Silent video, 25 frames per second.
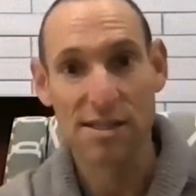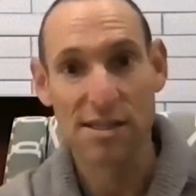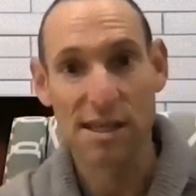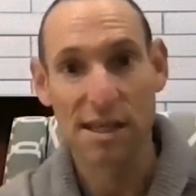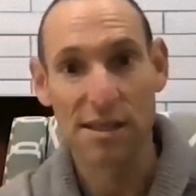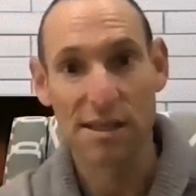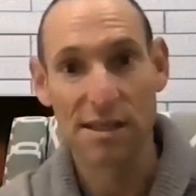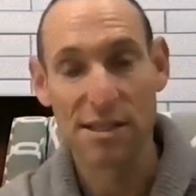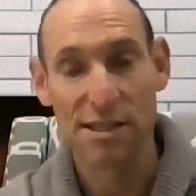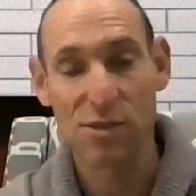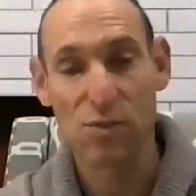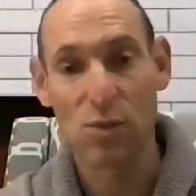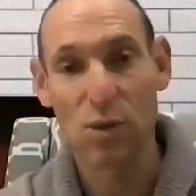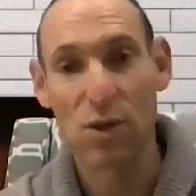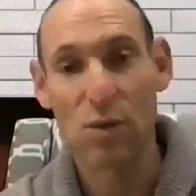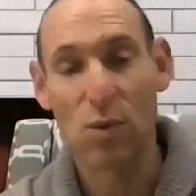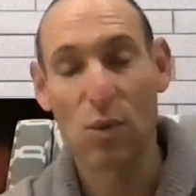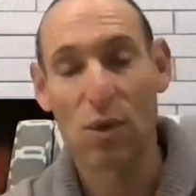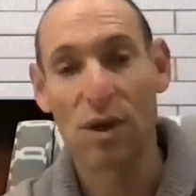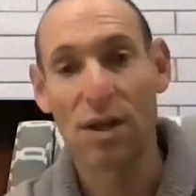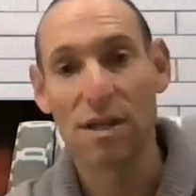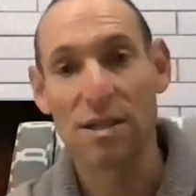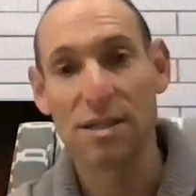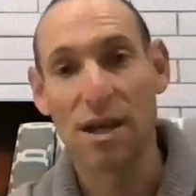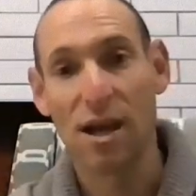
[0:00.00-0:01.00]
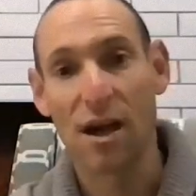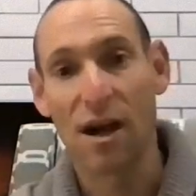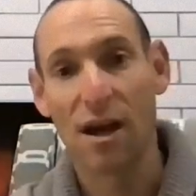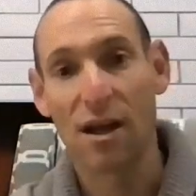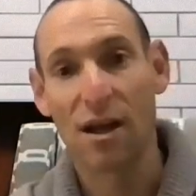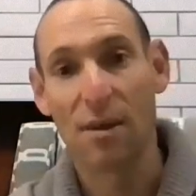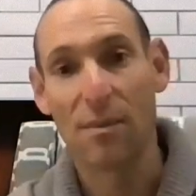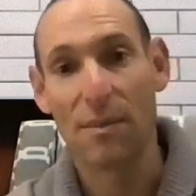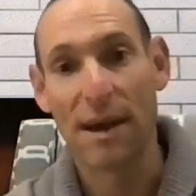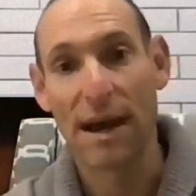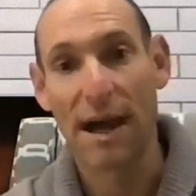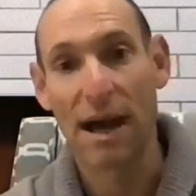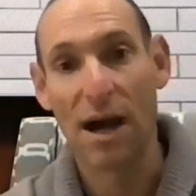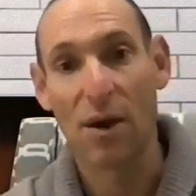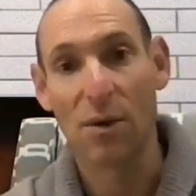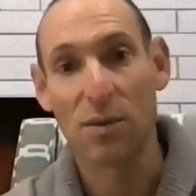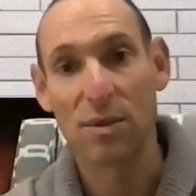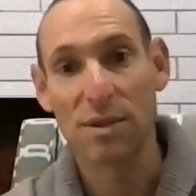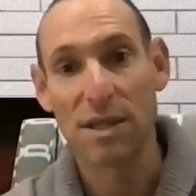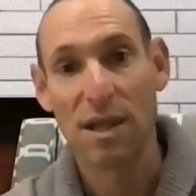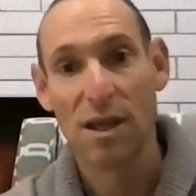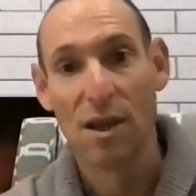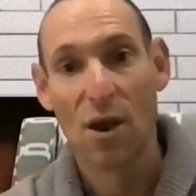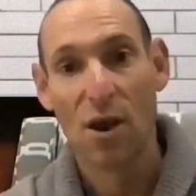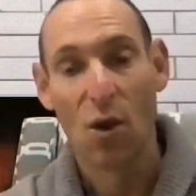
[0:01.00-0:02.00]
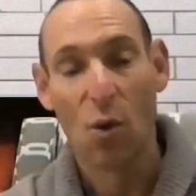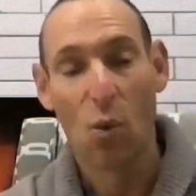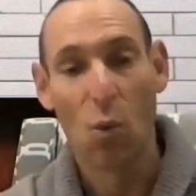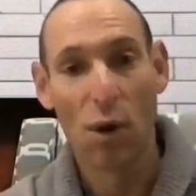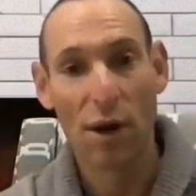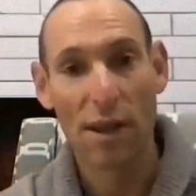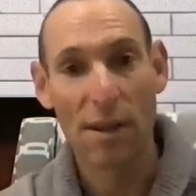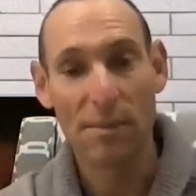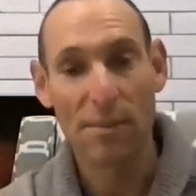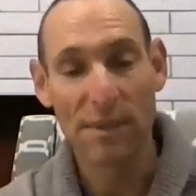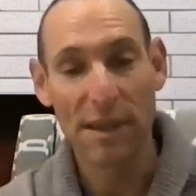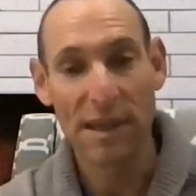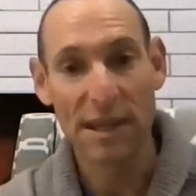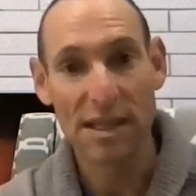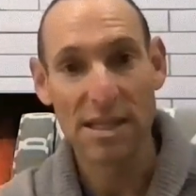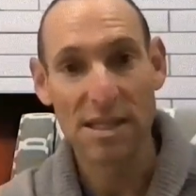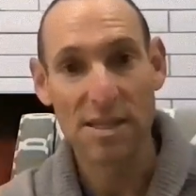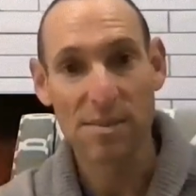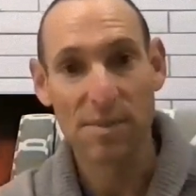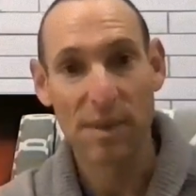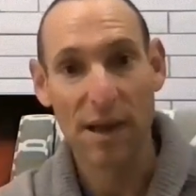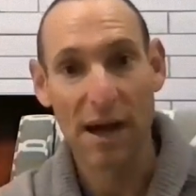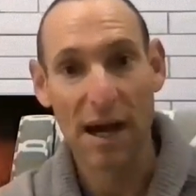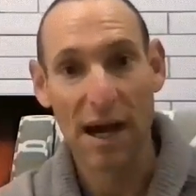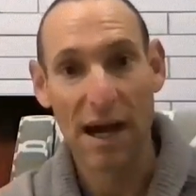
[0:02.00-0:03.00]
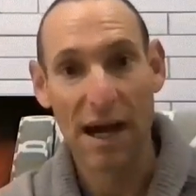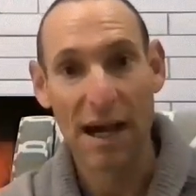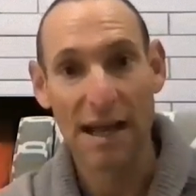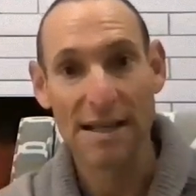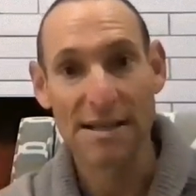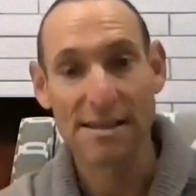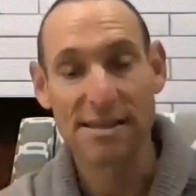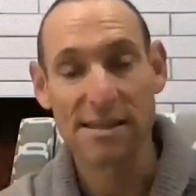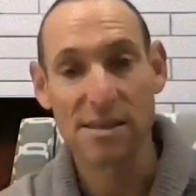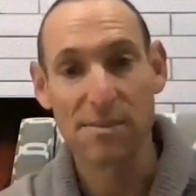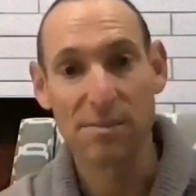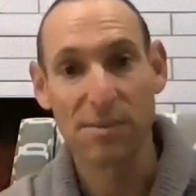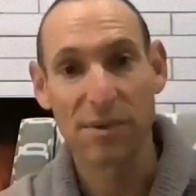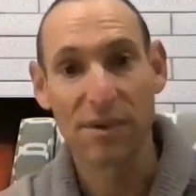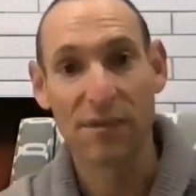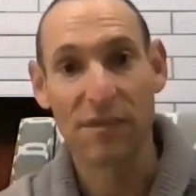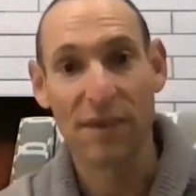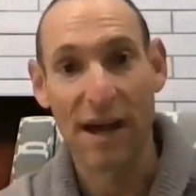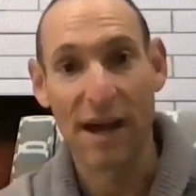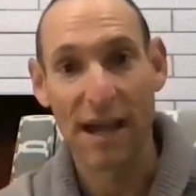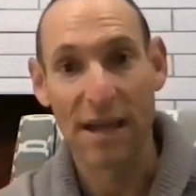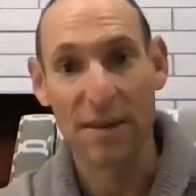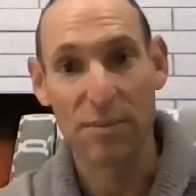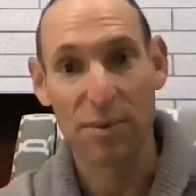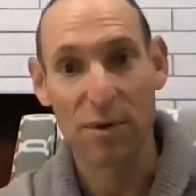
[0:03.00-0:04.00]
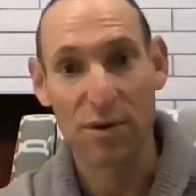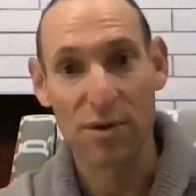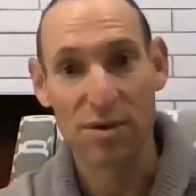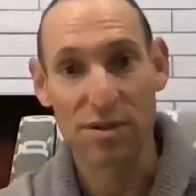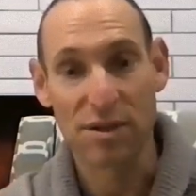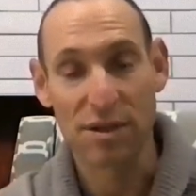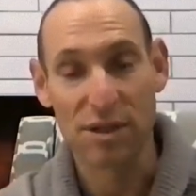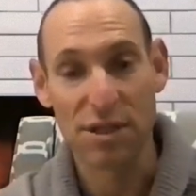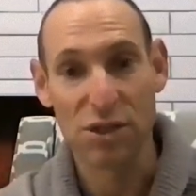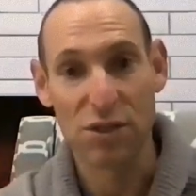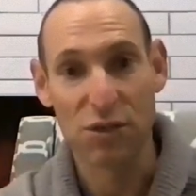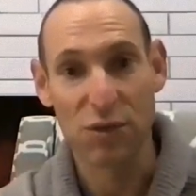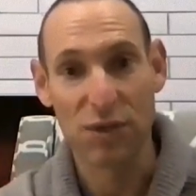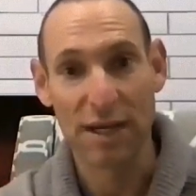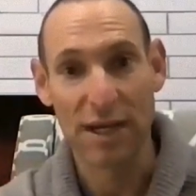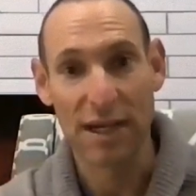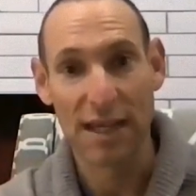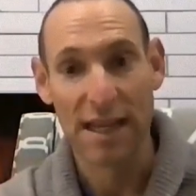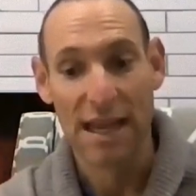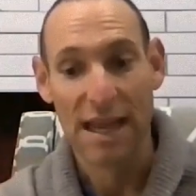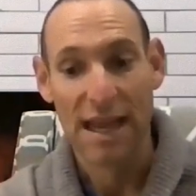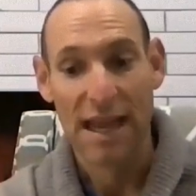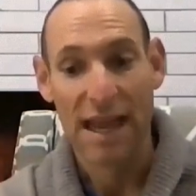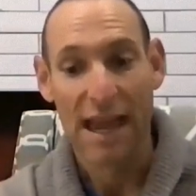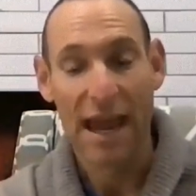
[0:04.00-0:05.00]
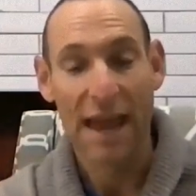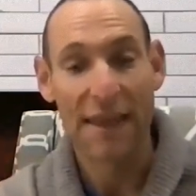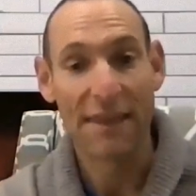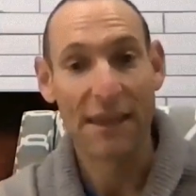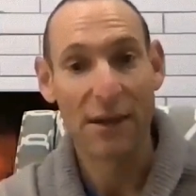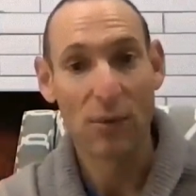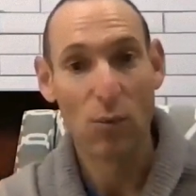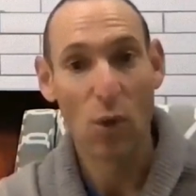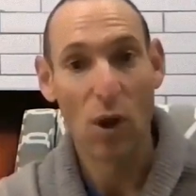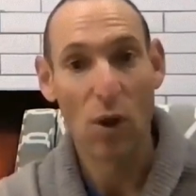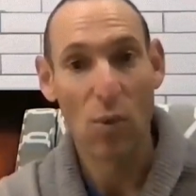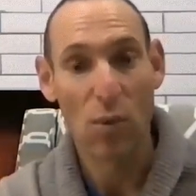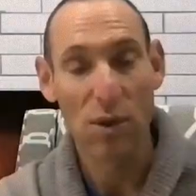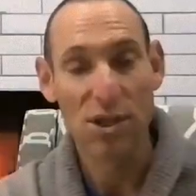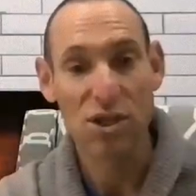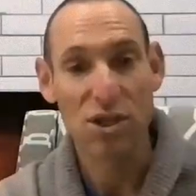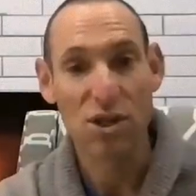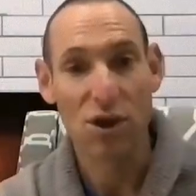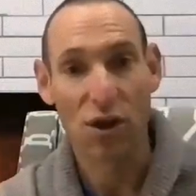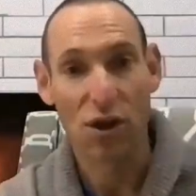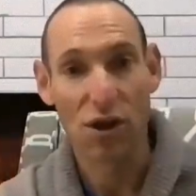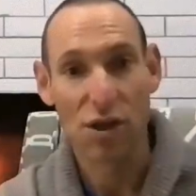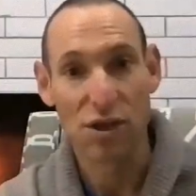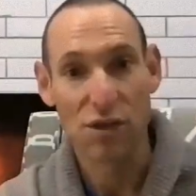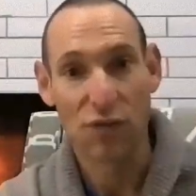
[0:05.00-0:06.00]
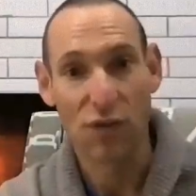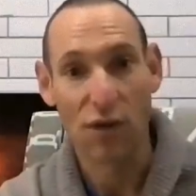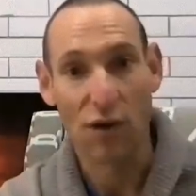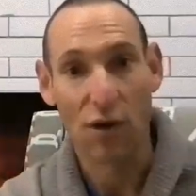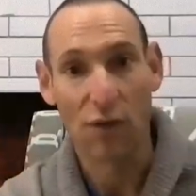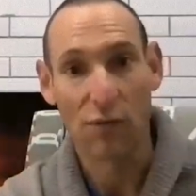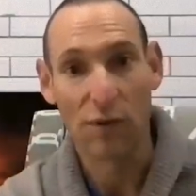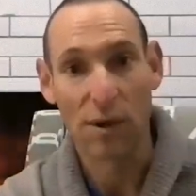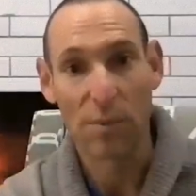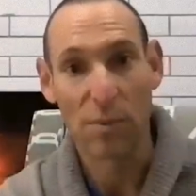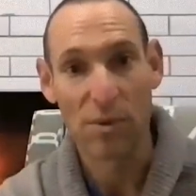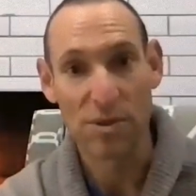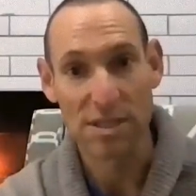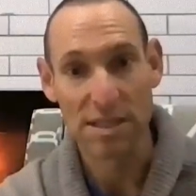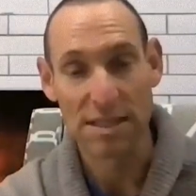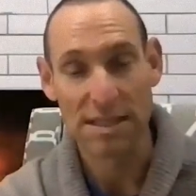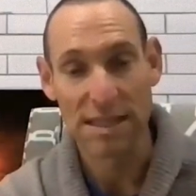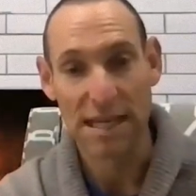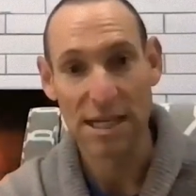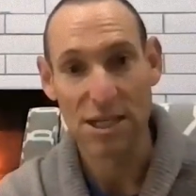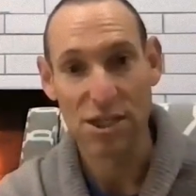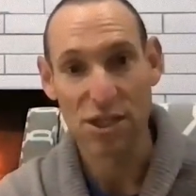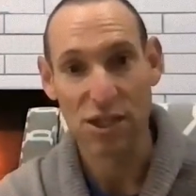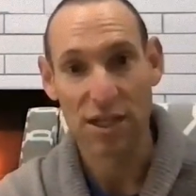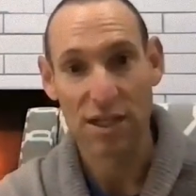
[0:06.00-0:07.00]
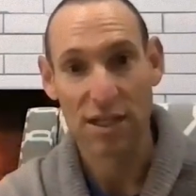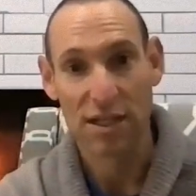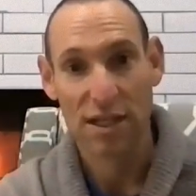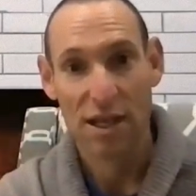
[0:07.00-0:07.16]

and this week we're going to talk about what it means by simplifying personal injury and then what we charge for our representation.